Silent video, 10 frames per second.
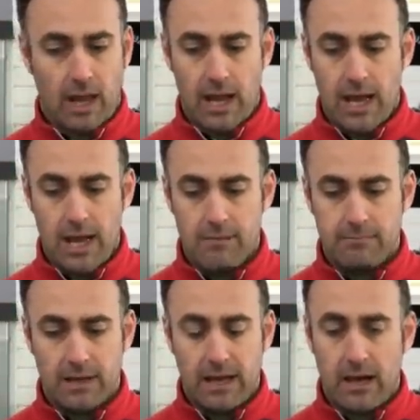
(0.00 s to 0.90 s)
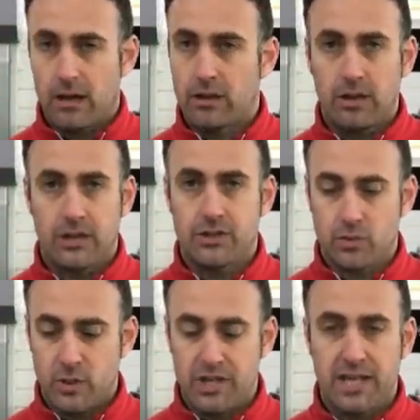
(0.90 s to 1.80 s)
Um, I just
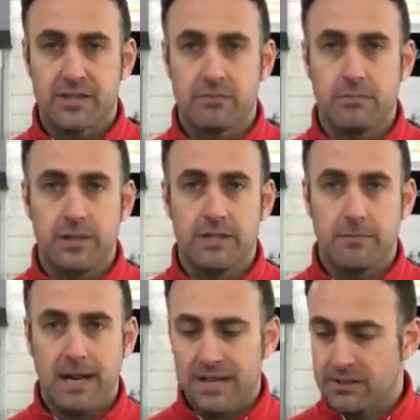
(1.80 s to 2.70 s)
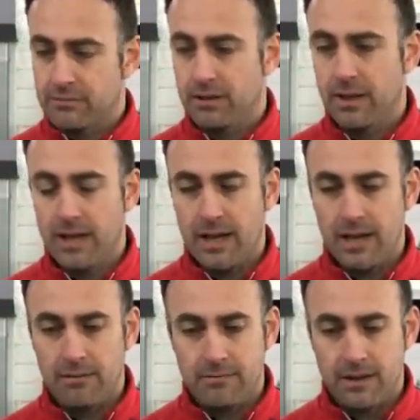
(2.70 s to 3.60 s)
wish I had some money to buy some.
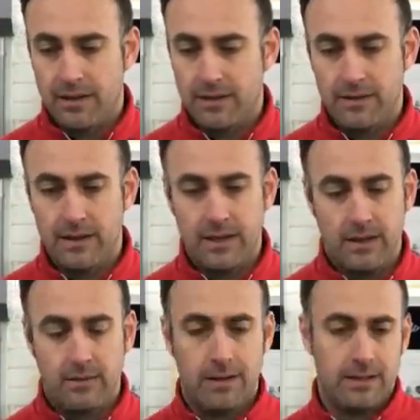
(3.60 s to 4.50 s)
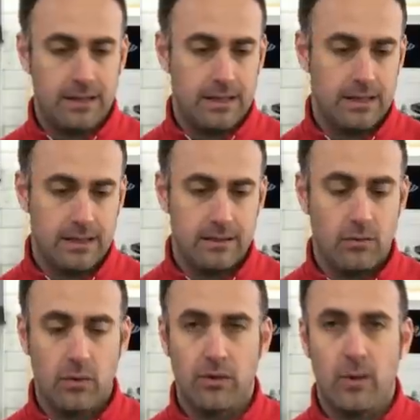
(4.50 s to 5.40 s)
Um, you know, the,
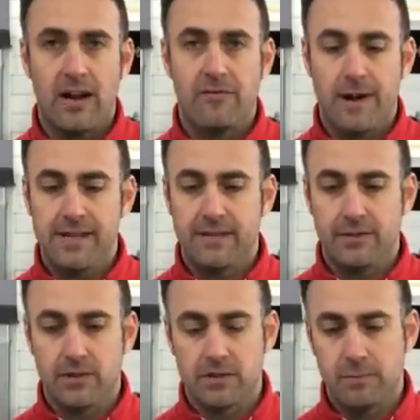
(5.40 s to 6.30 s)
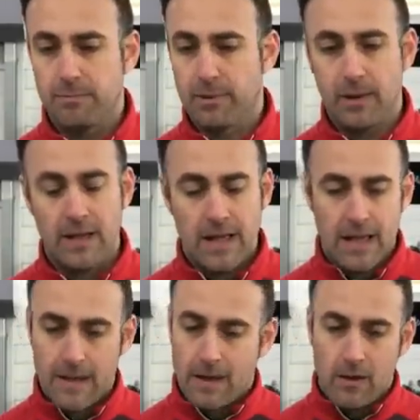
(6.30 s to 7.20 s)
the wife might divorce me, but
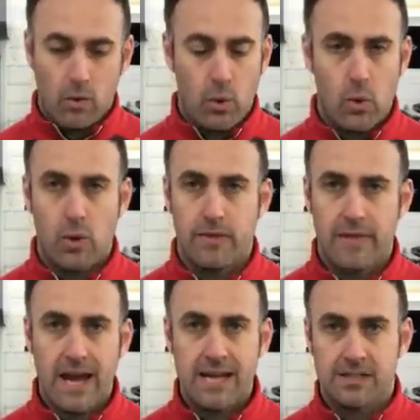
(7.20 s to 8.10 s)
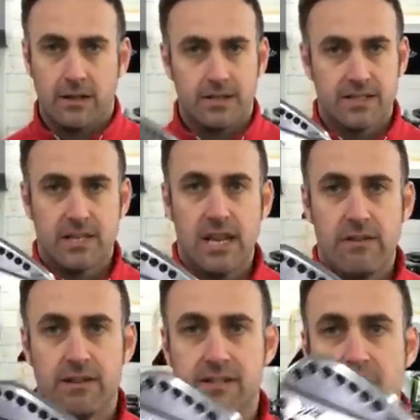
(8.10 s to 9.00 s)
whew, that is a
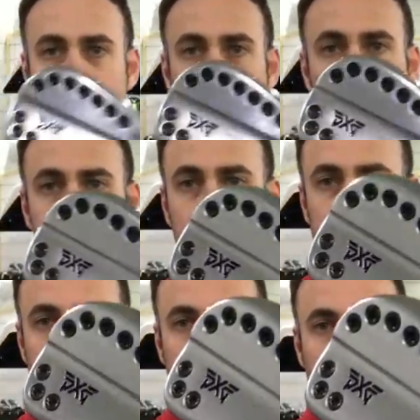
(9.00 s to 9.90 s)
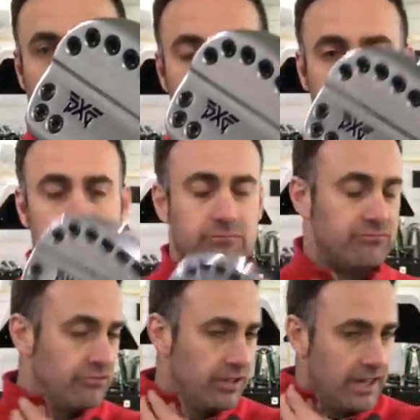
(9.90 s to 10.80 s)
serious set of golf clubs. I'm, I'm
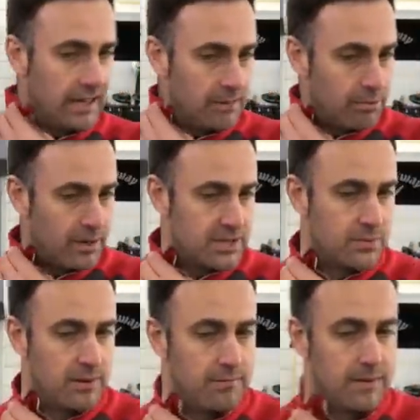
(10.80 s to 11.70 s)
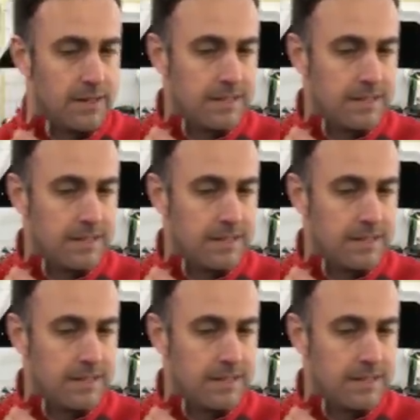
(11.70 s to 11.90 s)
really impressed with them.